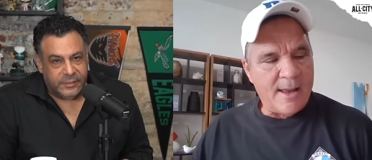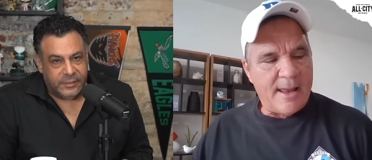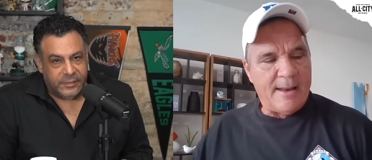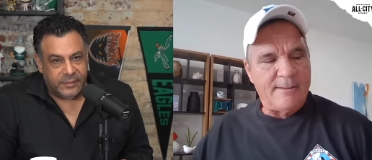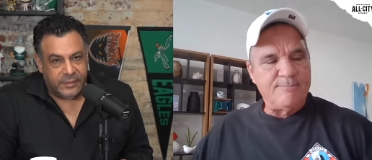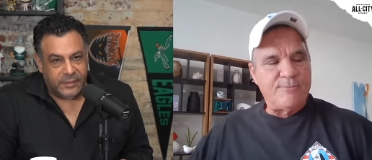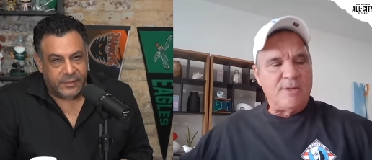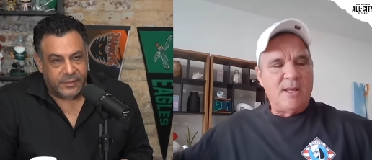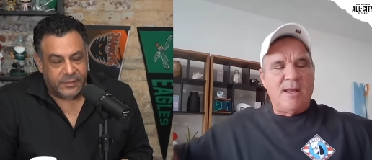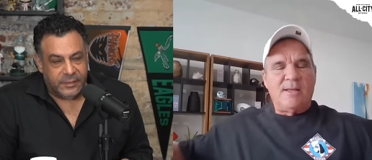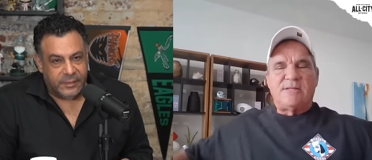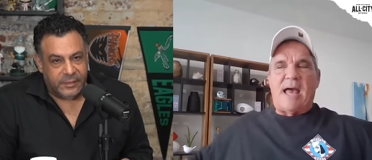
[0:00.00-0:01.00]
Speaker 1: and
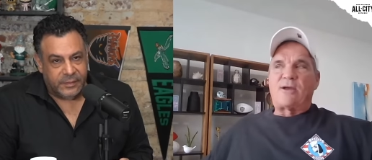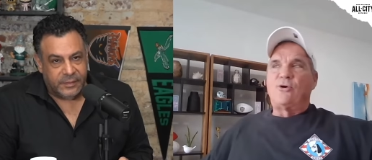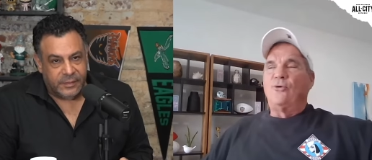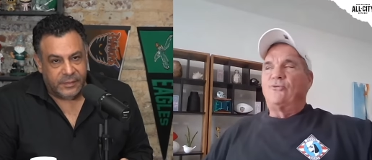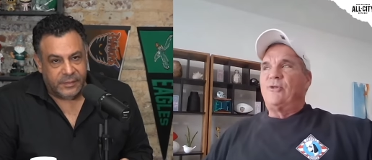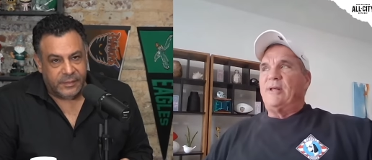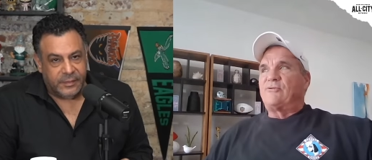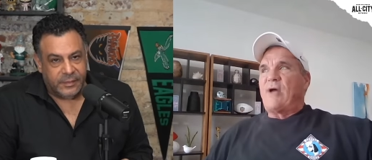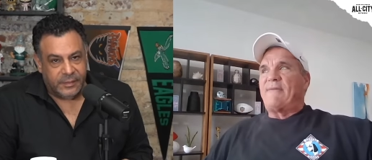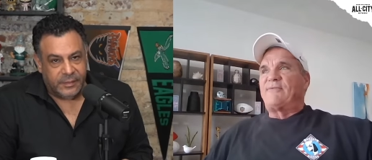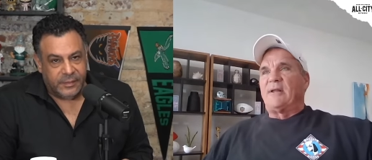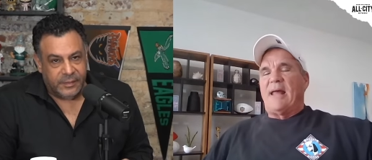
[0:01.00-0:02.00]
Zack Kuntz, who they
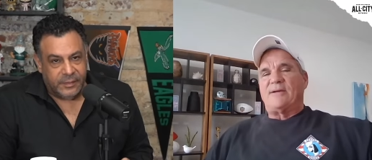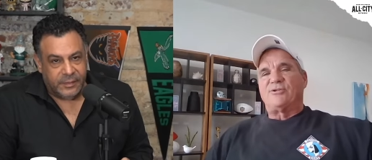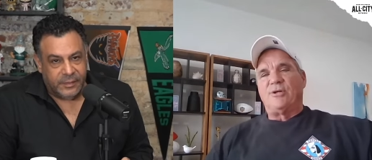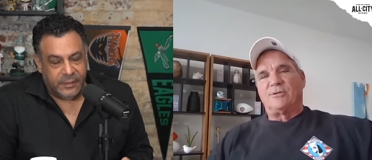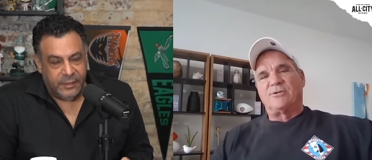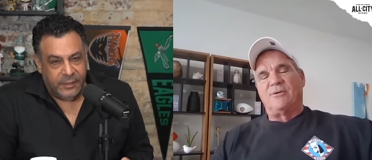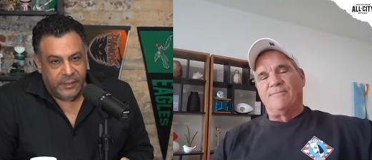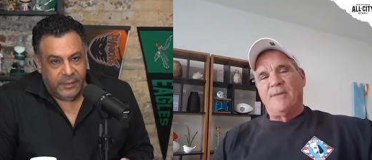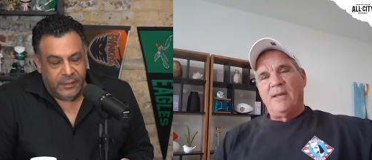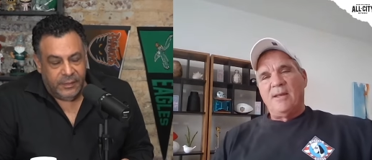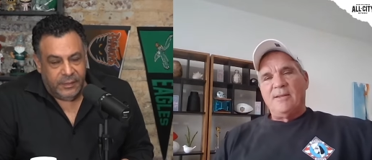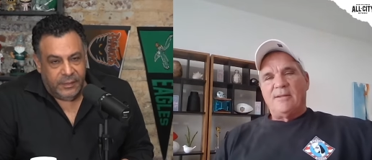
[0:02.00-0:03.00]
drafted last year. So
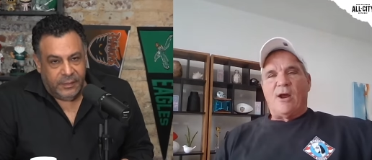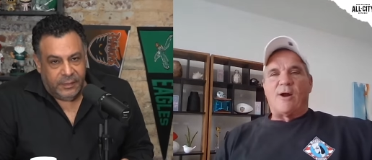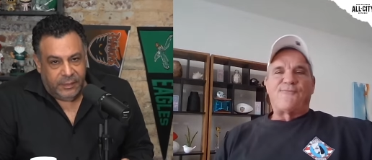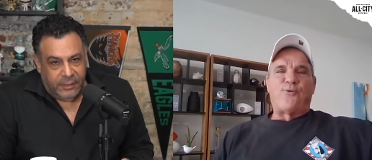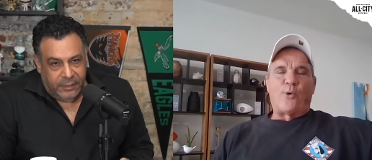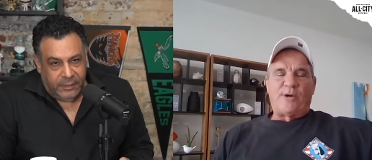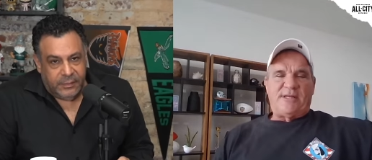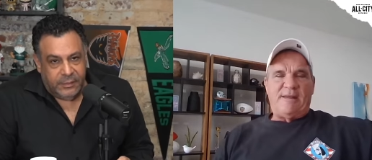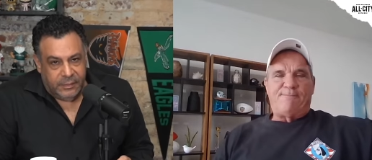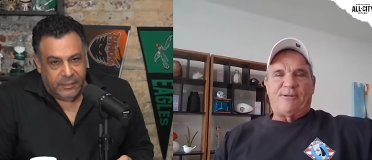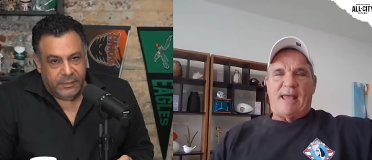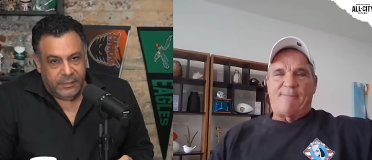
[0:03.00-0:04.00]
they are four
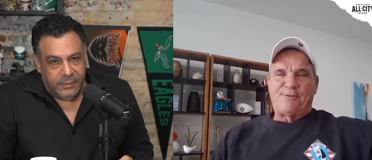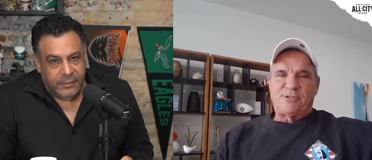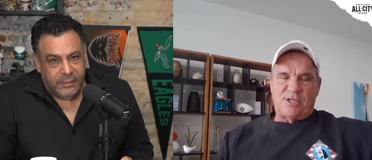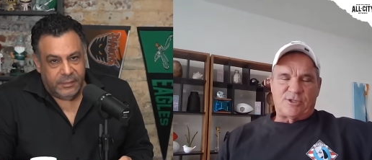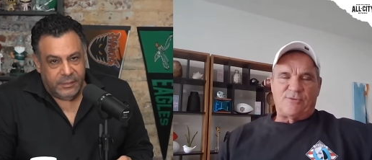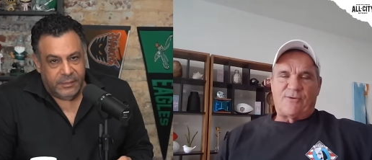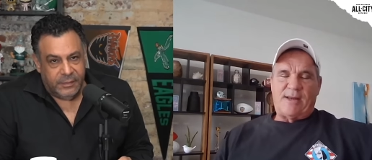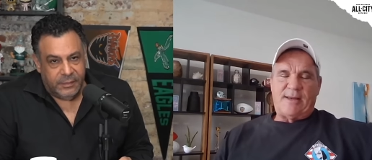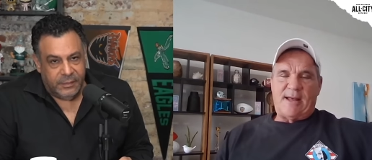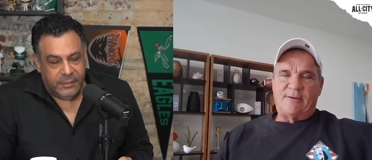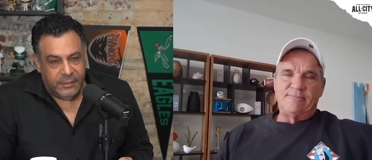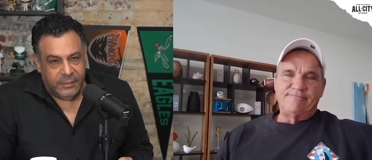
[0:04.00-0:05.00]
deep at that position right
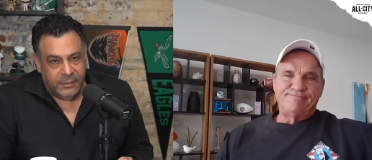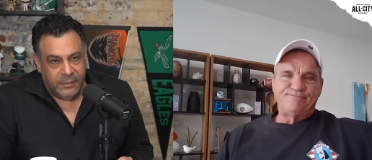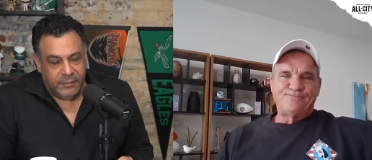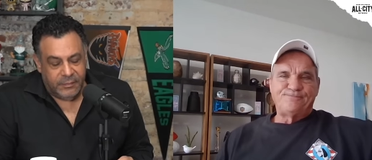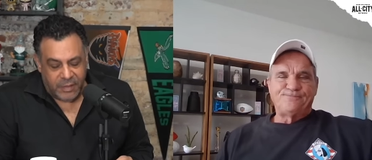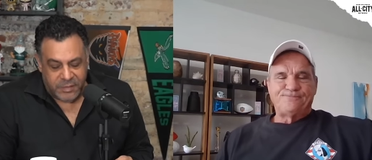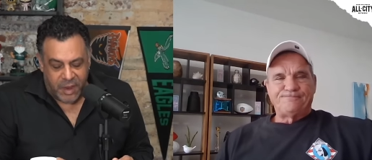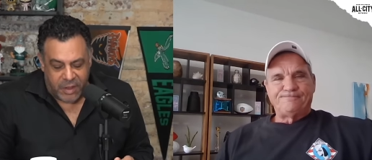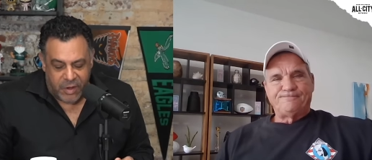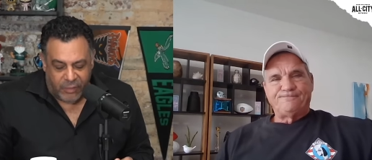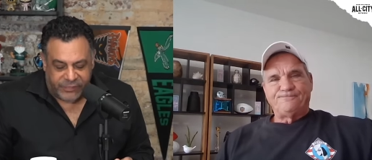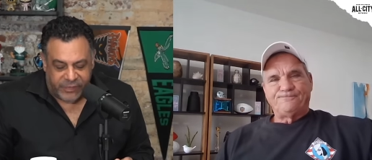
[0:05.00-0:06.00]
now. You, you know
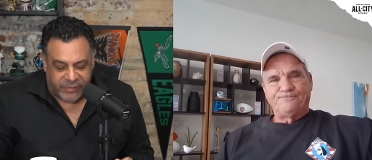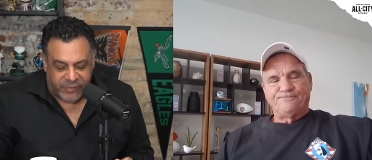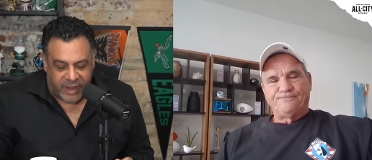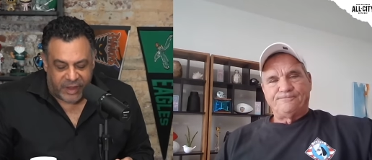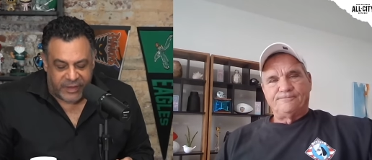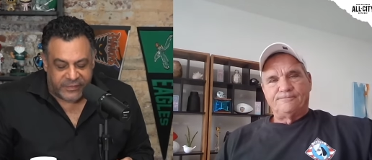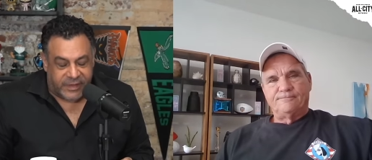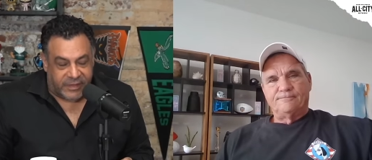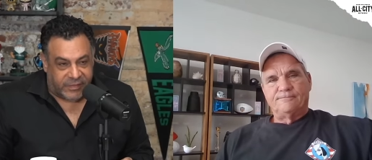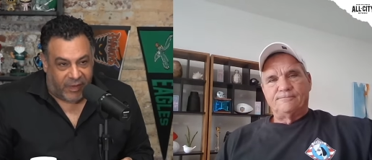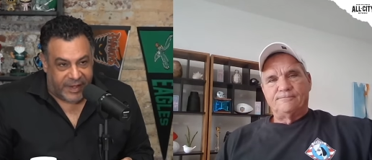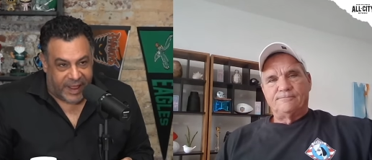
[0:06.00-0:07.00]
what's
Speaker 2: interesting is the
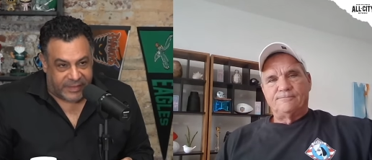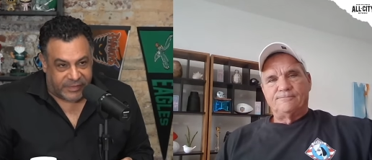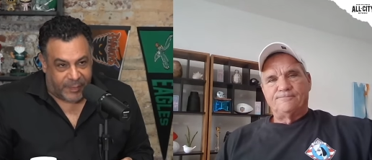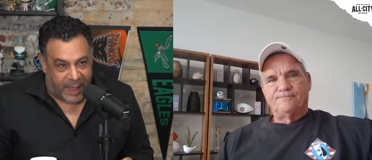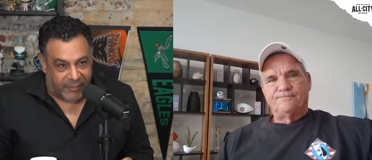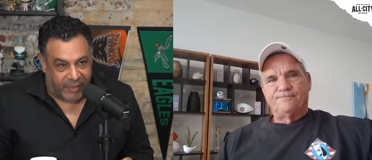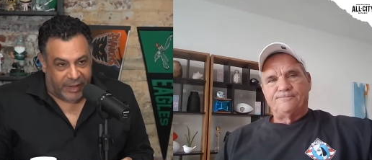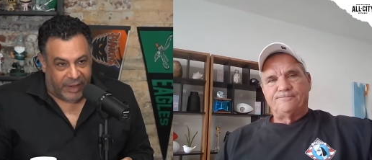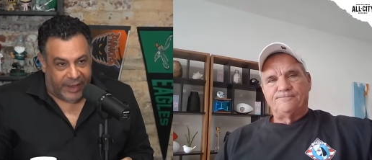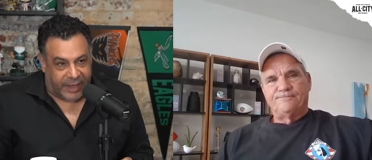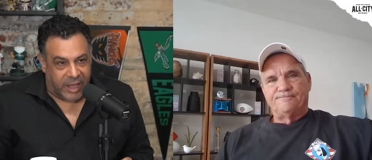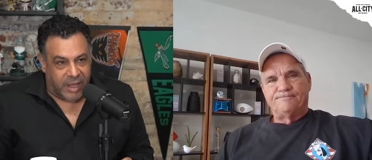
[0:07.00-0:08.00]
tight end spot, right?
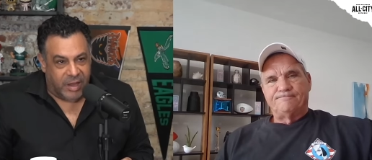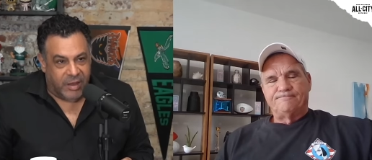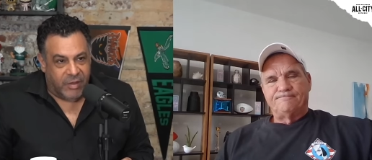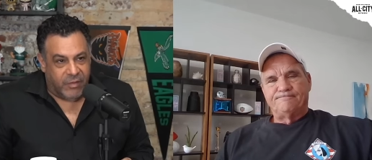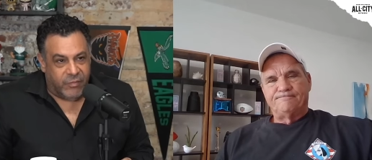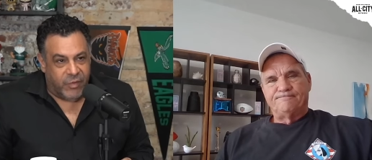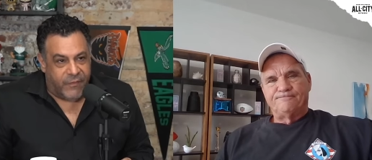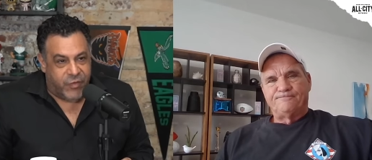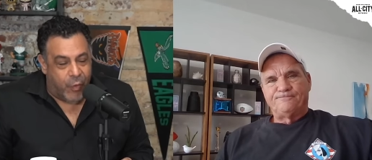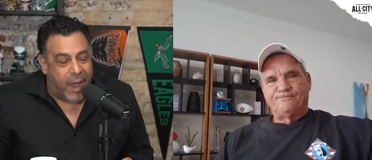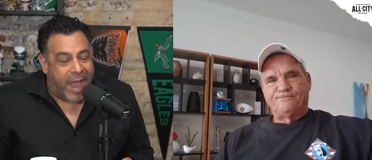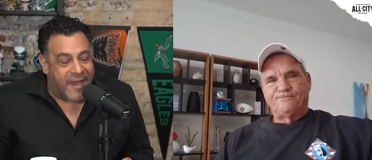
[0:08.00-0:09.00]
Like, if you
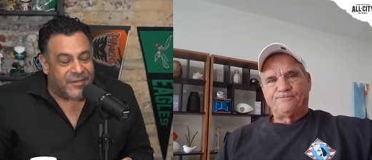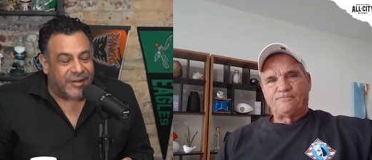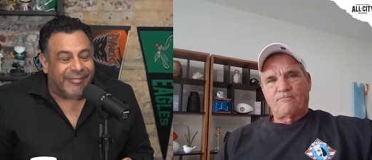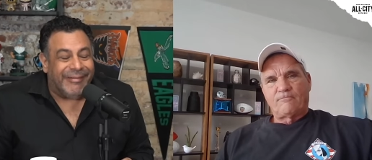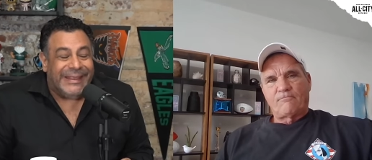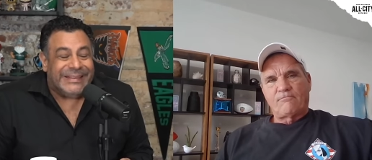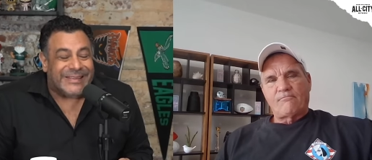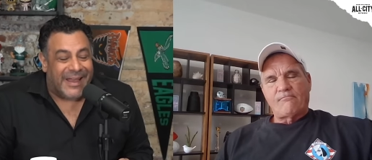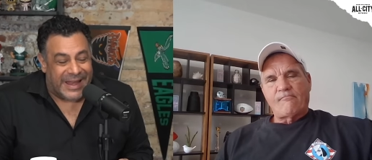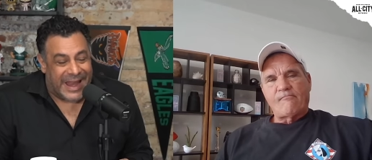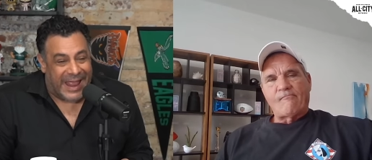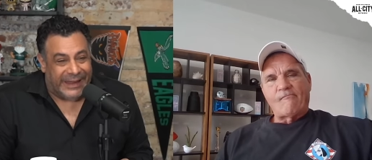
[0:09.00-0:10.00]
have an elite
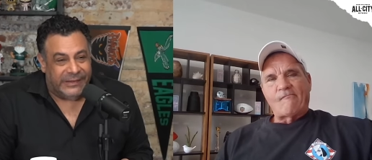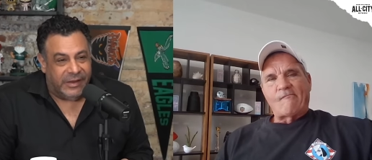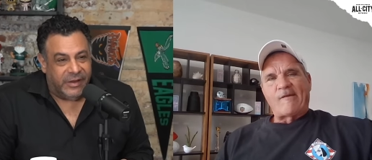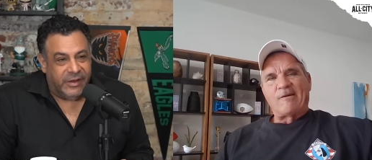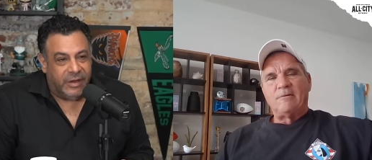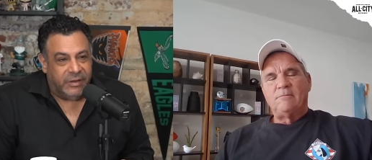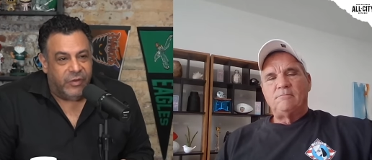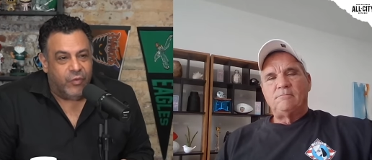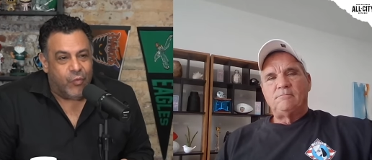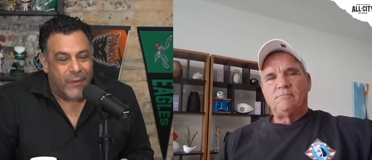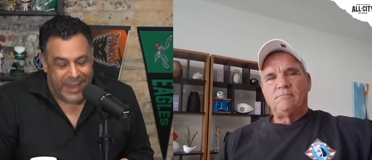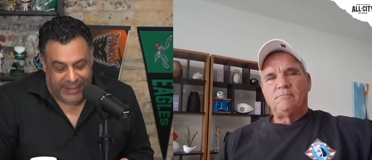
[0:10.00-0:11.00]
tight end, you
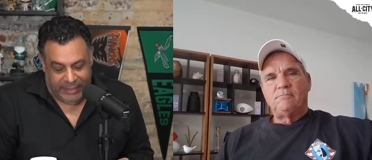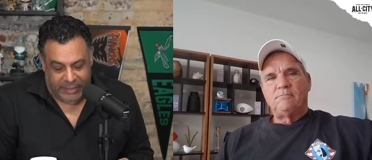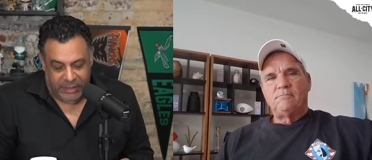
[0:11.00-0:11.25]
win.